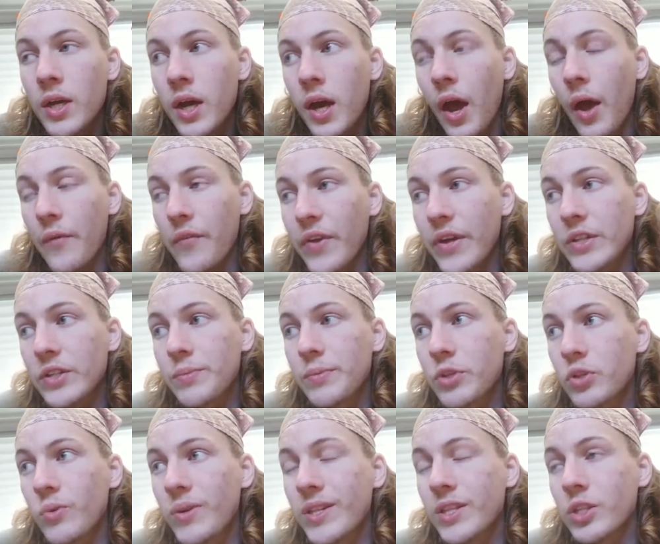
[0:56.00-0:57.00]
I think it's
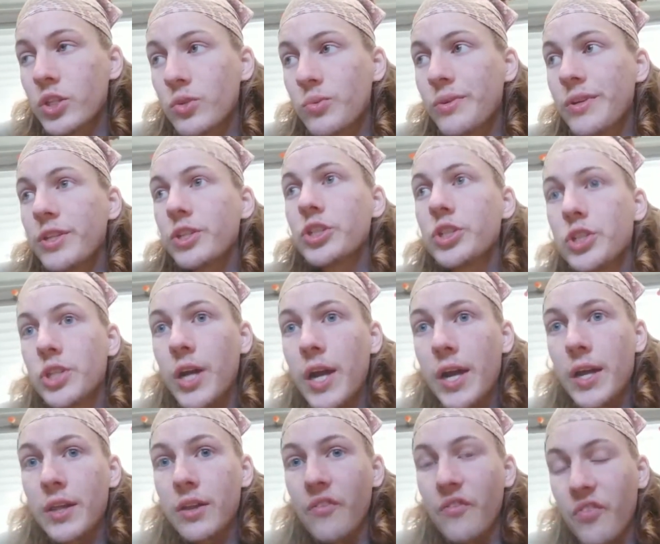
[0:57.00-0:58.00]
between the switch
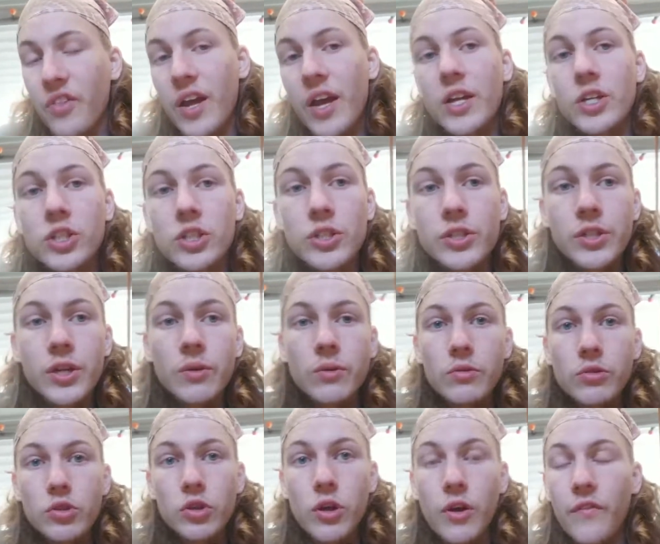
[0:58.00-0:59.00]
and the flashes that we're
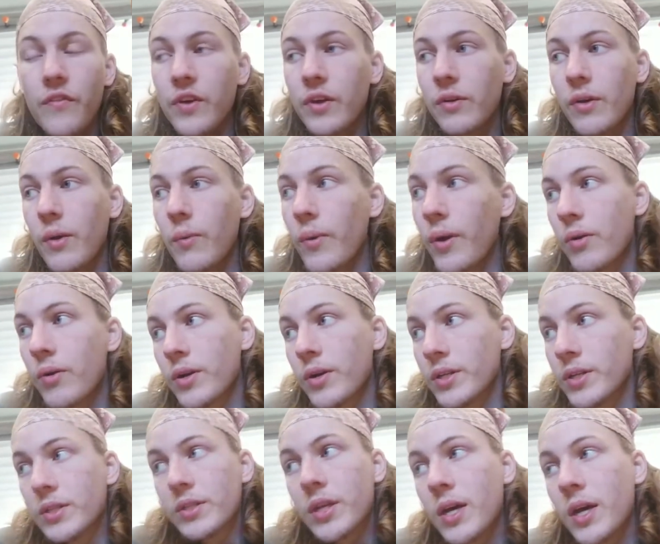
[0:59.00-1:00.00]
trying to figure out where it
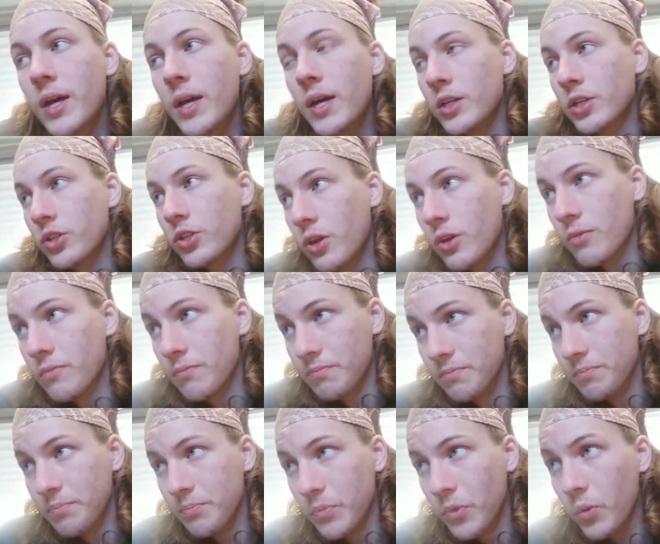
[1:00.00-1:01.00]
is. So
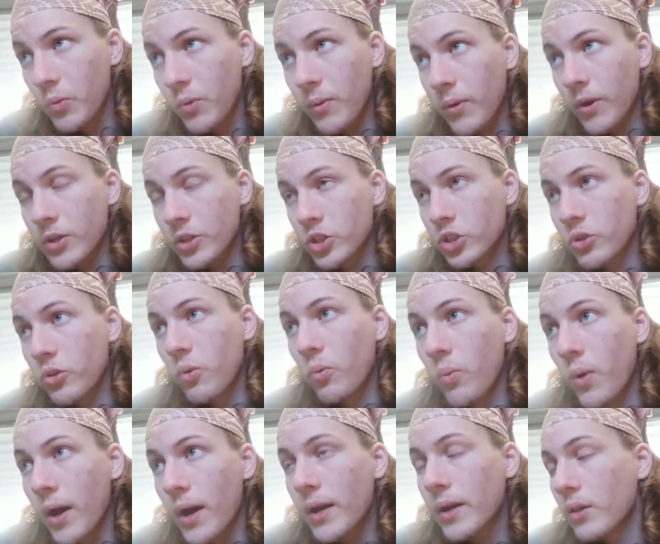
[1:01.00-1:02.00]
we weren't sure
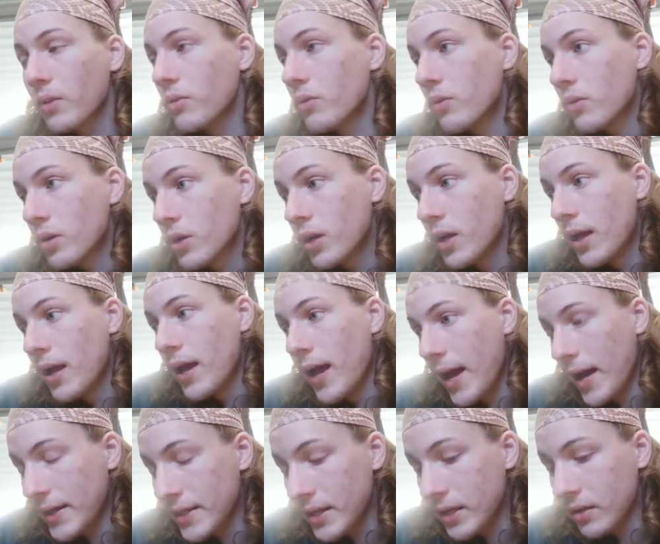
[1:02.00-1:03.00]
where to look.
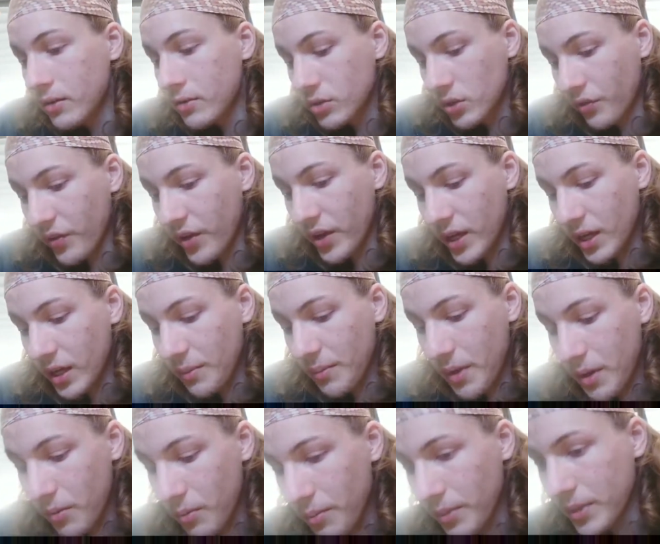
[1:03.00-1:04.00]
And then I was thinking about what